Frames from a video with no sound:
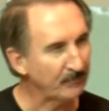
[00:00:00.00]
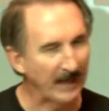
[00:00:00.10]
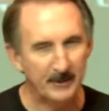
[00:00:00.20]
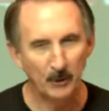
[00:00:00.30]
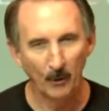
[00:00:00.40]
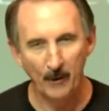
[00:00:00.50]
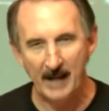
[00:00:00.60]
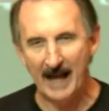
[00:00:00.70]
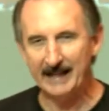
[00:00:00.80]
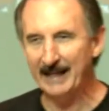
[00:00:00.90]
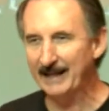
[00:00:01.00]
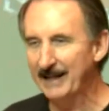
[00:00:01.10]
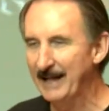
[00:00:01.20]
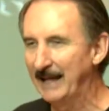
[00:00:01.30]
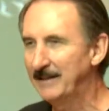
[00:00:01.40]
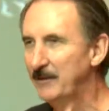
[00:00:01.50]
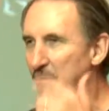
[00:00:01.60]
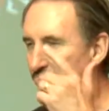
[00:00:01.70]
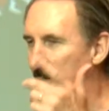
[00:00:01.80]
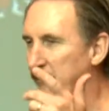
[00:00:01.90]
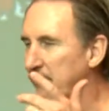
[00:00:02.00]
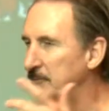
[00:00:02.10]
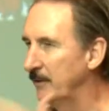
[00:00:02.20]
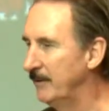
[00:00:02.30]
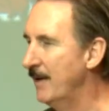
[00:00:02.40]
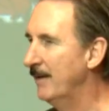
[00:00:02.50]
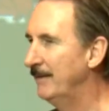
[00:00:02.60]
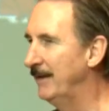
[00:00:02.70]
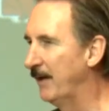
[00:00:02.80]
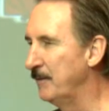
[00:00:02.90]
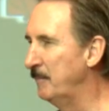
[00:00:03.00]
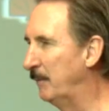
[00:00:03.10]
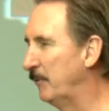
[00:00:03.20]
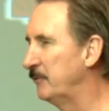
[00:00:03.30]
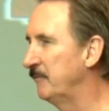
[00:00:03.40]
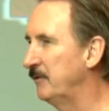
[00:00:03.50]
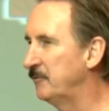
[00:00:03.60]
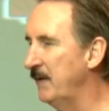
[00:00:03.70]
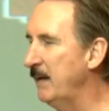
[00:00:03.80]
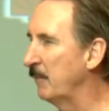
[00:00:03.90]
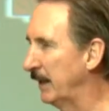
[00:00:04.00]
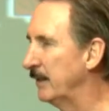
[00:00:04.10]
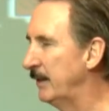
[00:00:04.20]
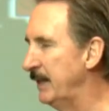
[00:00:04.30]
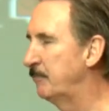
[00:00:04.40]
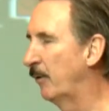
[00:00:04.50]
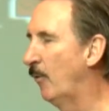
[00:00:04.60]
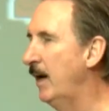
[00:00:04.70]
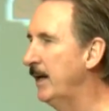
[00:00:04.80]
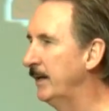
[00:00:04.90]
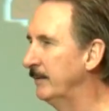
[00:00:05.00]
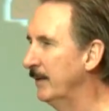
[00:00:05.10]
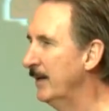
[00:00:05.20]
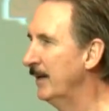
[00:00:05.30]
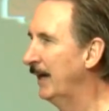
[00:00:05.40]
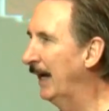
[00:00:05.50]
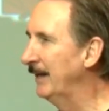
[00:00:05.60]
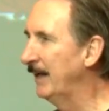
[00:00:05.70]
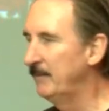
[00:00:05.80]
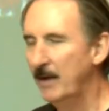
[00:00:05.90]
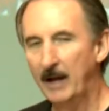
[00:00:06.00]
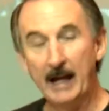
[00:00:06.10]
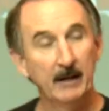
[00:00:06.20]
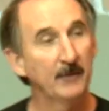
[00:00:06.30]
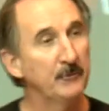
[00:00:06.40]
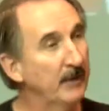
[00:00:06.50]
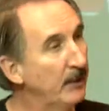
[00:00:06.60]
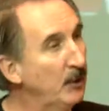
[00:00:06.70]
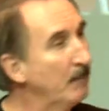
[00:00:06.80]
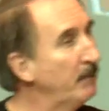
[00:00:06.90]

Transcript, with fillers: and you'll learn how to get connected to Jesus and the other members of his family in a deeper way. And, and then, hey, listen, you haven't